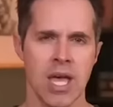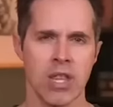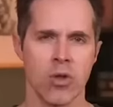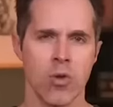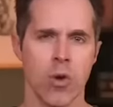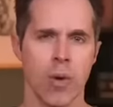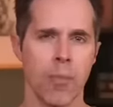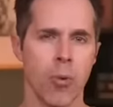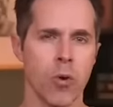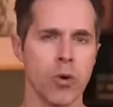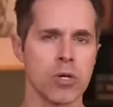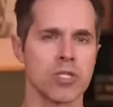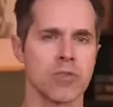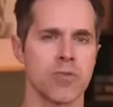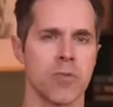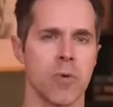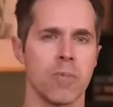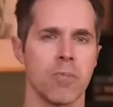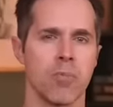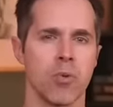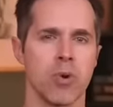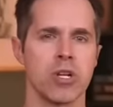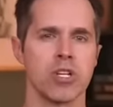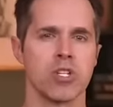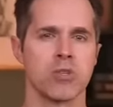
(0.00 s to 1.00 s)
The reports from
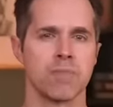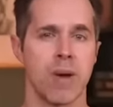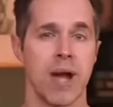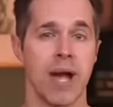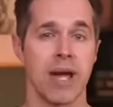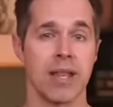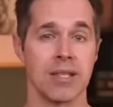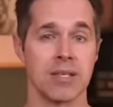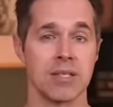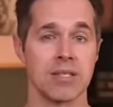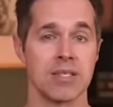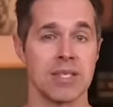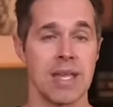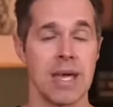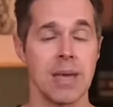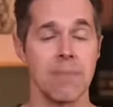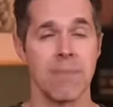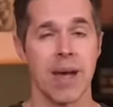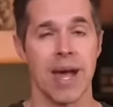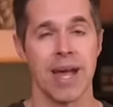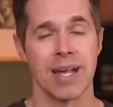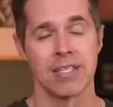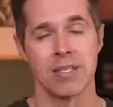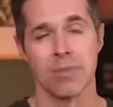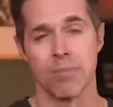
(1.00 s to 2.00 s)
British pilots date
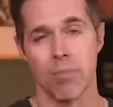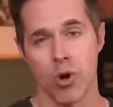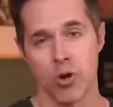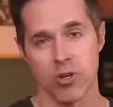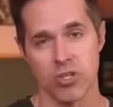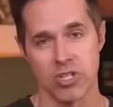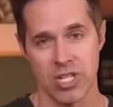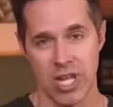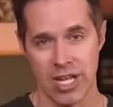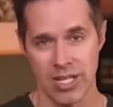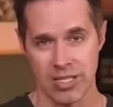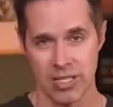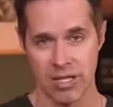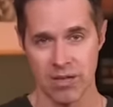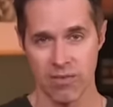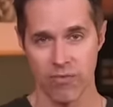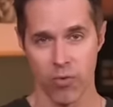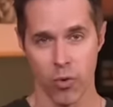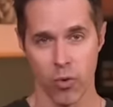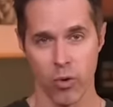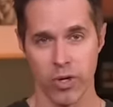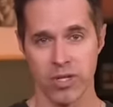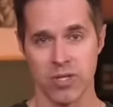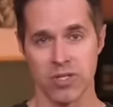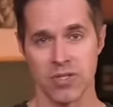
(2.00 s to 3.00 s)
back to March nineteen
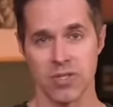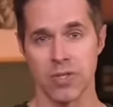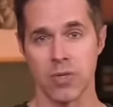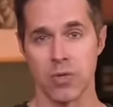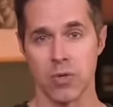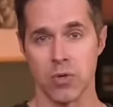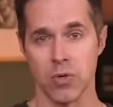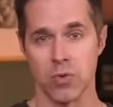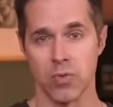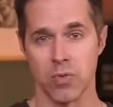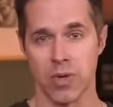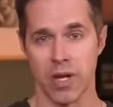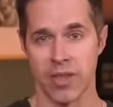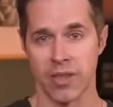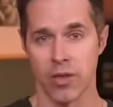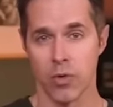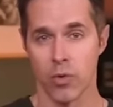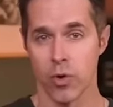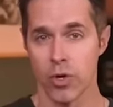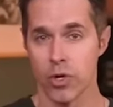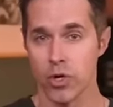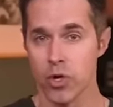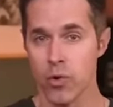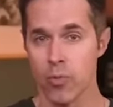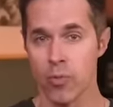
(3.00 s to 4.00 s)
forty-two, and there
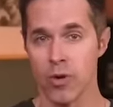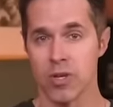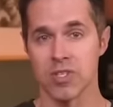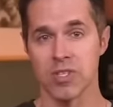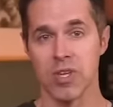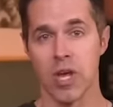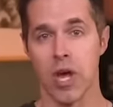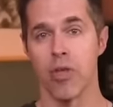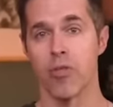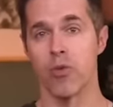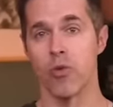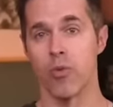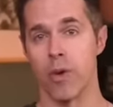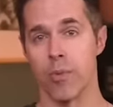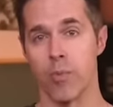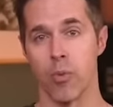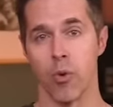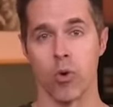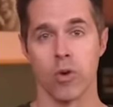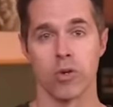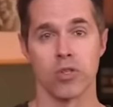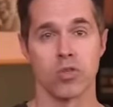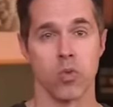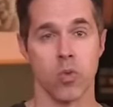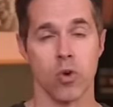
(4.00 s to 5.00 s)
were numerous other
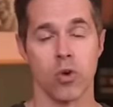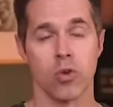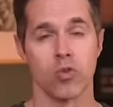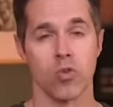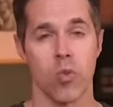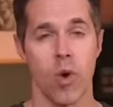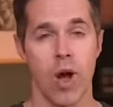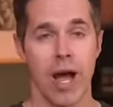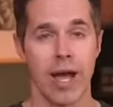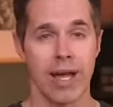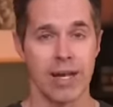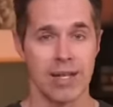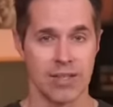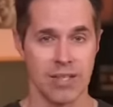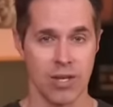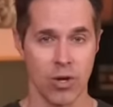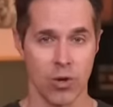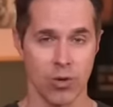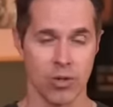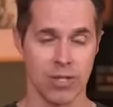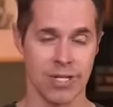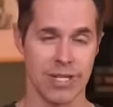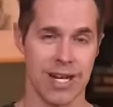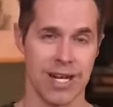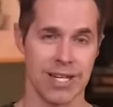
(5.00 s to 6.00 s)
reports worldwide in the
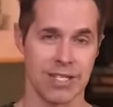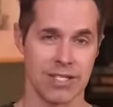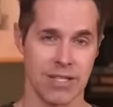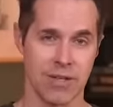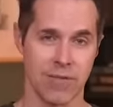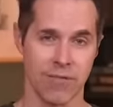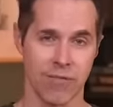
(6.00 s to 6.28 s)
early nineteen